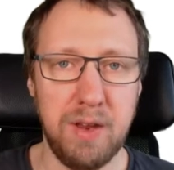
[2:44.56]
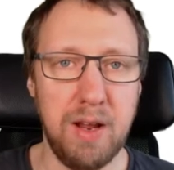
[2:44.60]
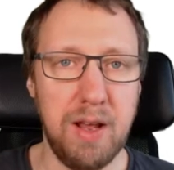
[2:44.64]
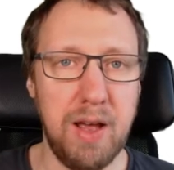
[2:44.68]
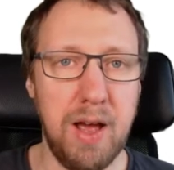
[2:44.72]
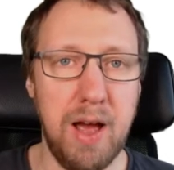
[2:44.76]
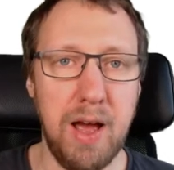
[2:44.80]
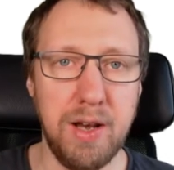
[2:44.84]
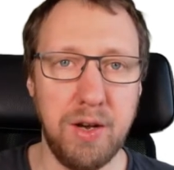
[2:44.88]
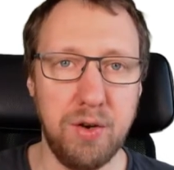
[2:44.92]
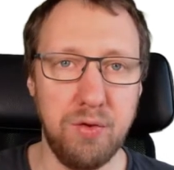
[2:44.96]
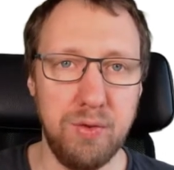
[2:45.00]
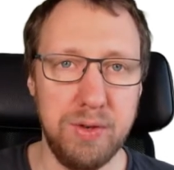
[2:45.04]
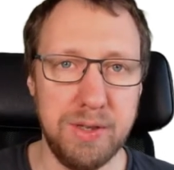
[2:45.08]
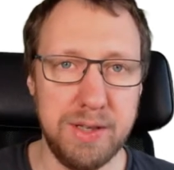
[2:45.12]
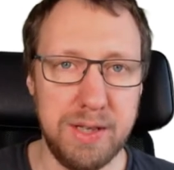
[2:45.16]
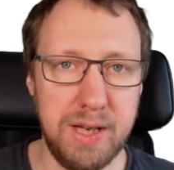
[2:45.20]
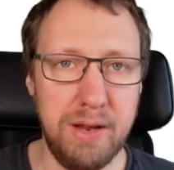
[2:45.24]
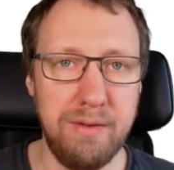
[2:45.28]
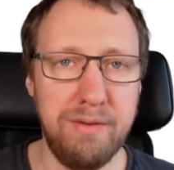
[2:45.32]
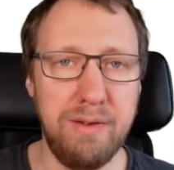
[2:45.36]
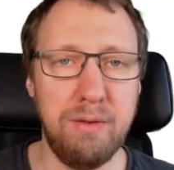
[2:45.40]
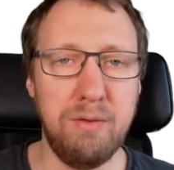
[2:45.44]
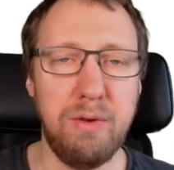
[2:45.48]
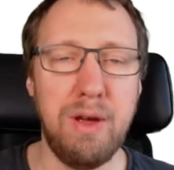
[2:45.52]
At the
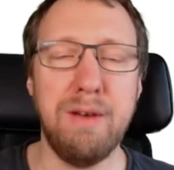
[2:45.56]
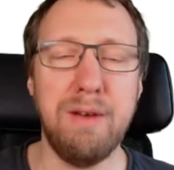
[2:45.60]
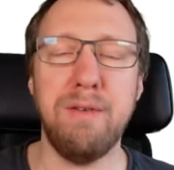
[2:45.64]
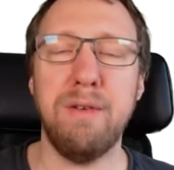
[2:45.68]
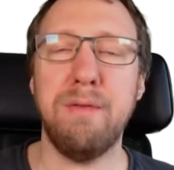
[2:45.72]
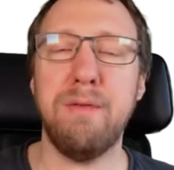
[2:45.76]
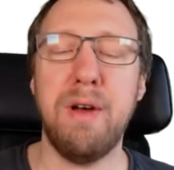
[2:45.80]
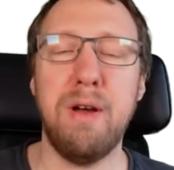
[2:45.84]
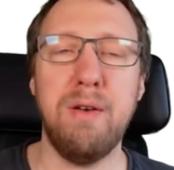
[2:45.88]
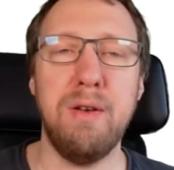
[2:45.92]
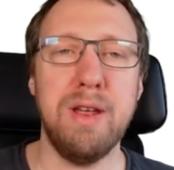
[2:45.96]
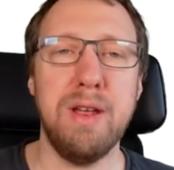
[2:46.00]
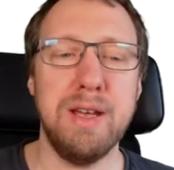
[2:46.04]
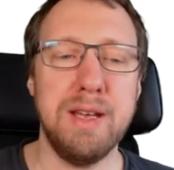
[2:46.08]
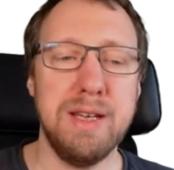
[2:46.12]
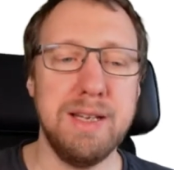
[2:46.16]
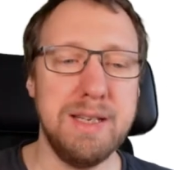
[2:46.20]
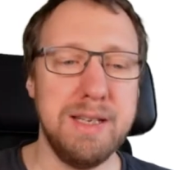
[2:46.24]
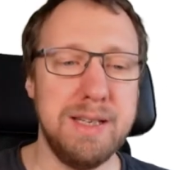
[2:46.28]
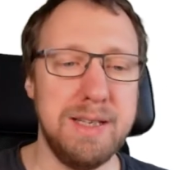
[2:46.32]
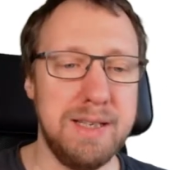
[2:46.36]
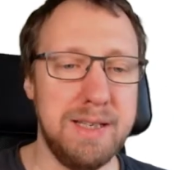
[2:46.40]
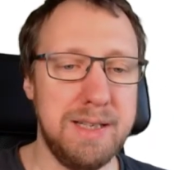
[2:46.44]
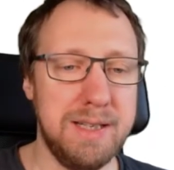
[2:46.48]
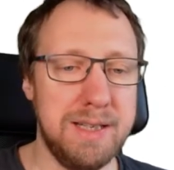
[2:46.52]
receiver, we have a very
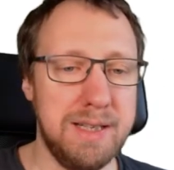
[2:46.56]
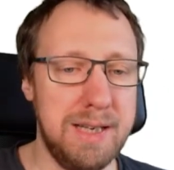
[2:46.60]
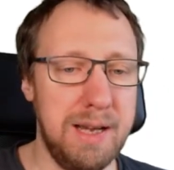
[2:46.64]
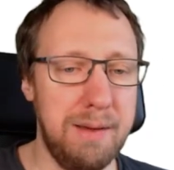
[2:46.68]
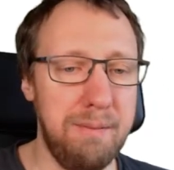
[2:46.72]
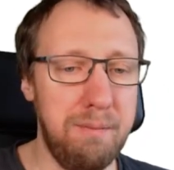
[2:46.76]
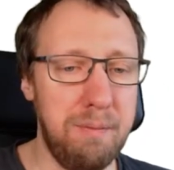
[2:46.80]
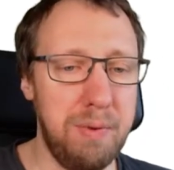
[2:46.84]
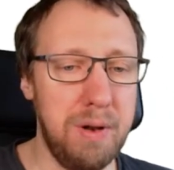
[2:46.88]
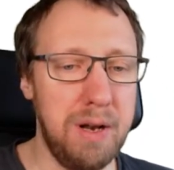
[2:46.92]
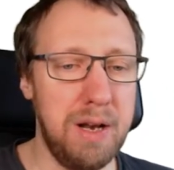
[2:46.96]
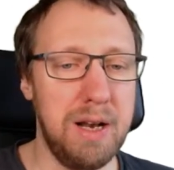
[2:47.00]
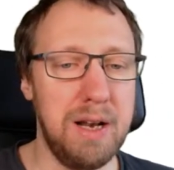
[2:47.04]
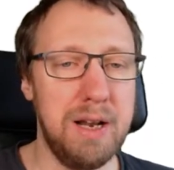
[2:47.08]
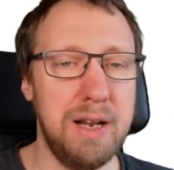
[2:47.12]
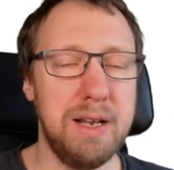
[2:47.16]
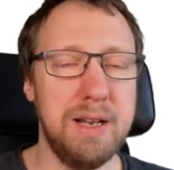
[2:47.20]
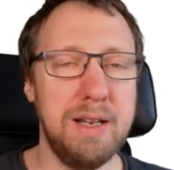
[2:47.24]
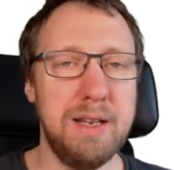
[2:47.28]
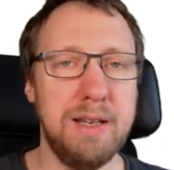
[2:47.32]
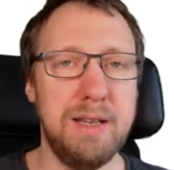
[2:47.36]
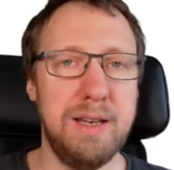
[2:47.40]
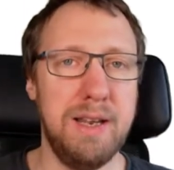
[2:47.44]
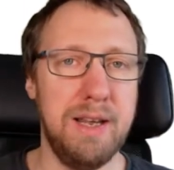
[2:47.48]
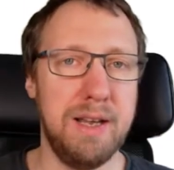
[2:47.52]
simple
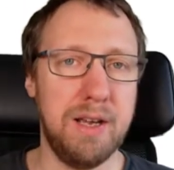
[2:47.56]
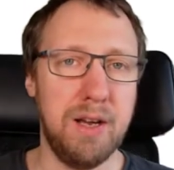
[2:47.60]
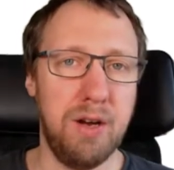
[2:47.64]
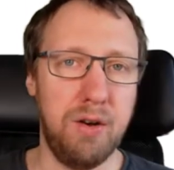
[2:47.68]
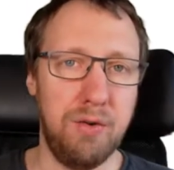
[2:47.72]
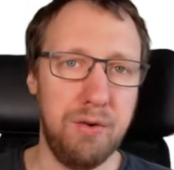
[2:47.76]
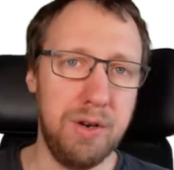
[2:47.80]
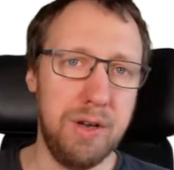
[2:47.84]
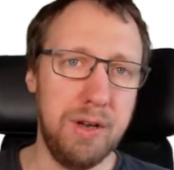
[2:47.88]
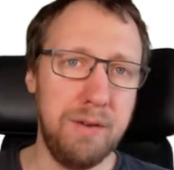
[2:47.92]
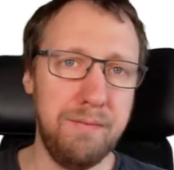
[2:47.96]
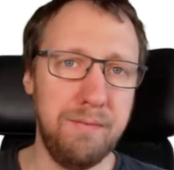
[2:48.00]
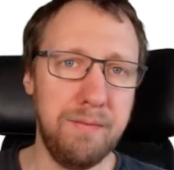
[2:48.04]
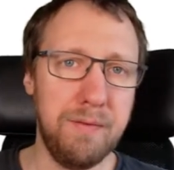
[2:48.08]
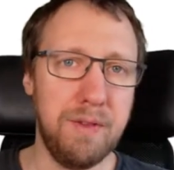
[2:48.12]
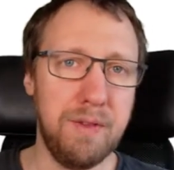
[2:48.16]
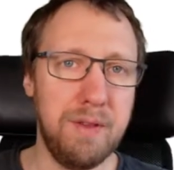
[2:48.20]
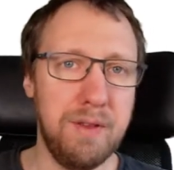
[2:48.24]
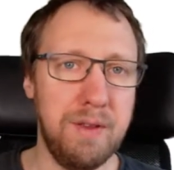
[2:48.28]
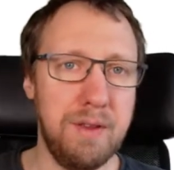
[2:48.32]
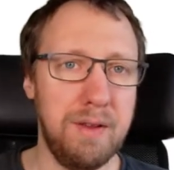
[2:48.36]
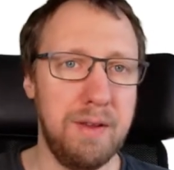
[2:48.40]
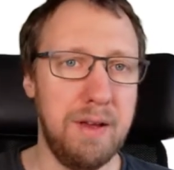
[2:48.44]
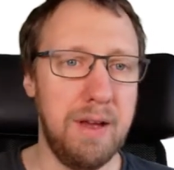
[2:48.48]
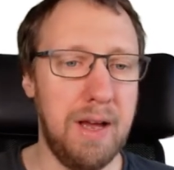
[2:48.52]
decoder,
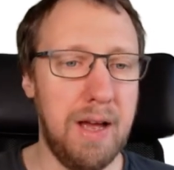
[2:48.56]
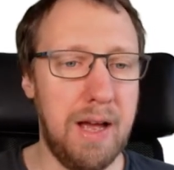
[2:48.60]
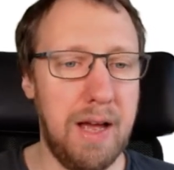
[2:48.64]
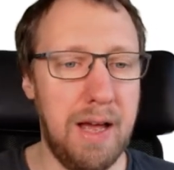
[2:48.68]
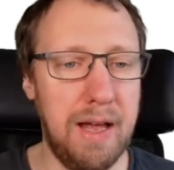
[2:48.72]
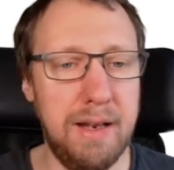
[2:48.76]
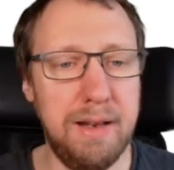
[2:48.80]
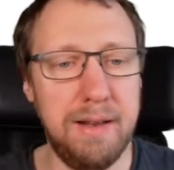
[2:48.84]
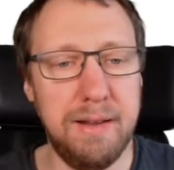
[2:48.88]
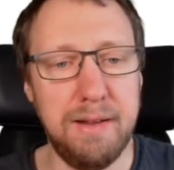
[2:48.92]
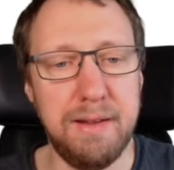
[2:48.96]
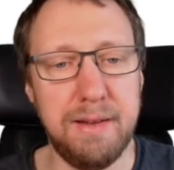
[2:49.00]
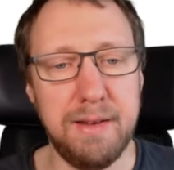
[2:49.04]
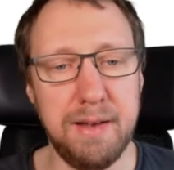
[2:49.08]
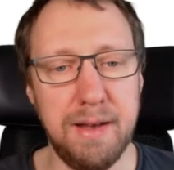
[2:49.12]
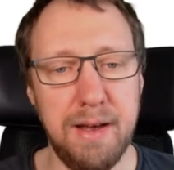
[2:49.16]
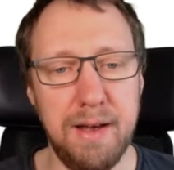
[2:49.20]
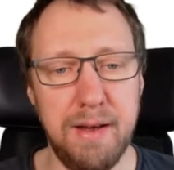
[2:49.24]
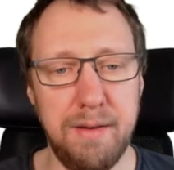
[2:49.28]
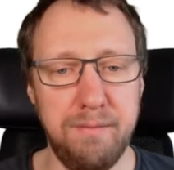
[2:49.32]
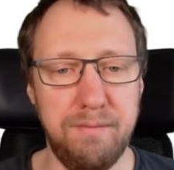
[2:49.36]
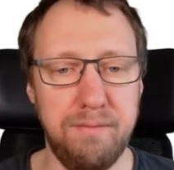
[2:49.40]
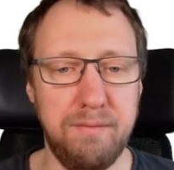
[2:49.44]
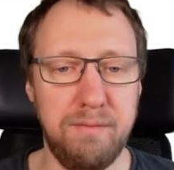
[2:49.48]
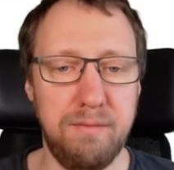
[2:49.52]

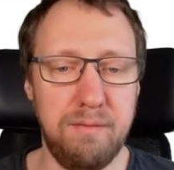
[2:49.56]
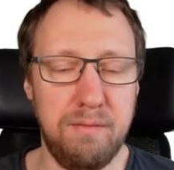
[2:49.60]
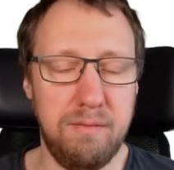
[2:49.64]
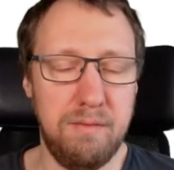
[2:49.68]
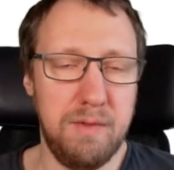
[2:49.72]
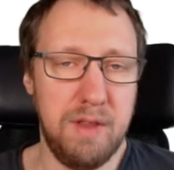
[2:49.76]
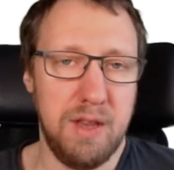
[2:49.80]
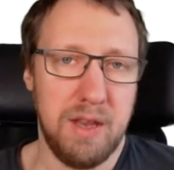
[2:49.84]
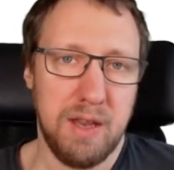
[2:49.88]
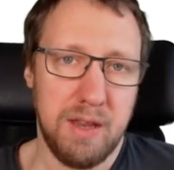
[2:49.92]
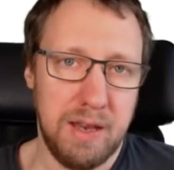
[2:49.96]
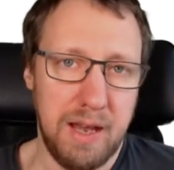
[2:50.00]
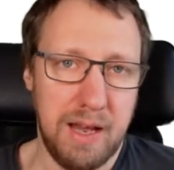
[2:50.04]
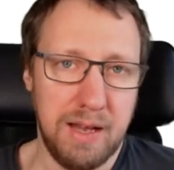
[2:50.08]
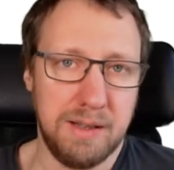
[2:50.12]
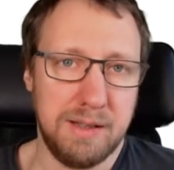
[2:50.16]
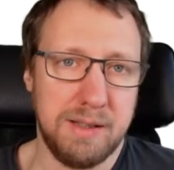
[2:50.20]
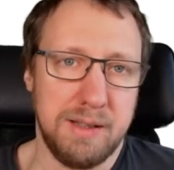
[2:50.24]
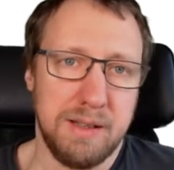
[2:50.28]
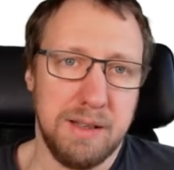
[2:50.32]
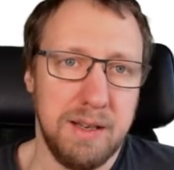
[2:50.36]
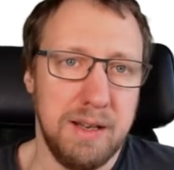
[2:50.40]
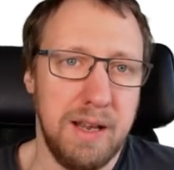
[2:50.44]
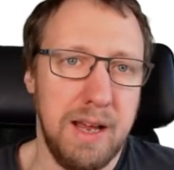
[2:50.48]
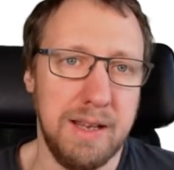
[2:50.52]
and
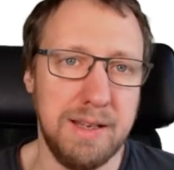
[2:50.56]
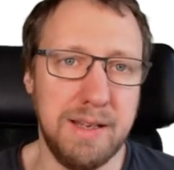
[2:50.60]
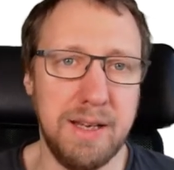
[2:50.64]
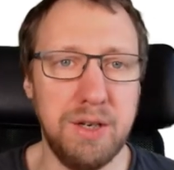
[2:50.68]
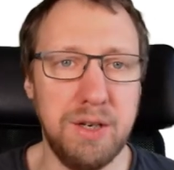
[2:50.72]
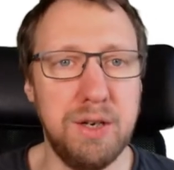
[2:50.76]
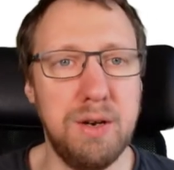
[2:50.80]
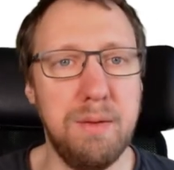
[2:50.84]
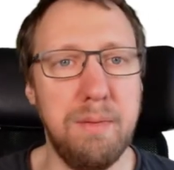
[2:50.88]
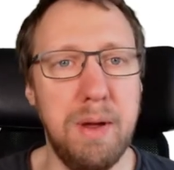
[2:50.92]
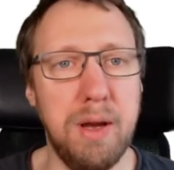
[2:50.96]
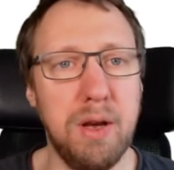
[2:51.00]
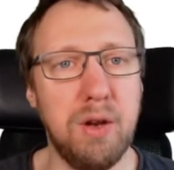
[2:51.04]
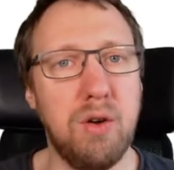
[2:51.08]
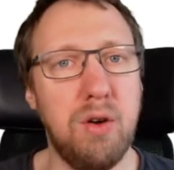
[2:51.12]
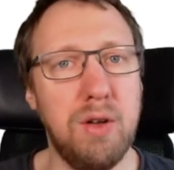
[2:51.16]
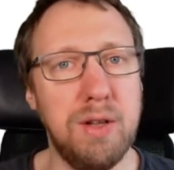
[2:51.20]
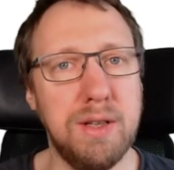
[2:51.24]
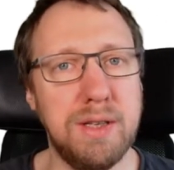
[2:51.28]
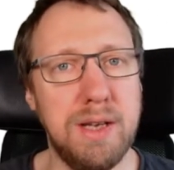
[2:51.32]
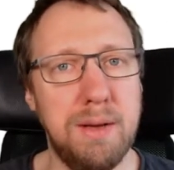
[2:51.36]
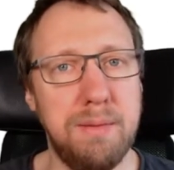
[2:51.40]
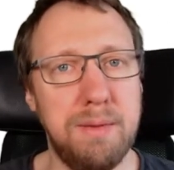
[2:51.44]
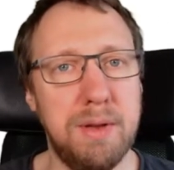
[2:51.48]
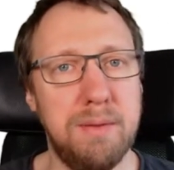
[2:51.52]
that's essentially the main
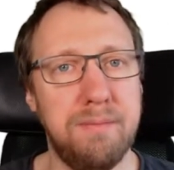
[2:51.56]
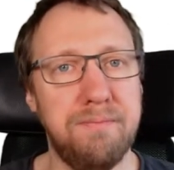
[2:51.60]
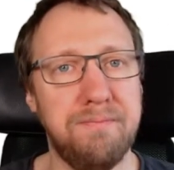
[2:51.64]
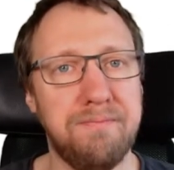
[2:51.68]
concept.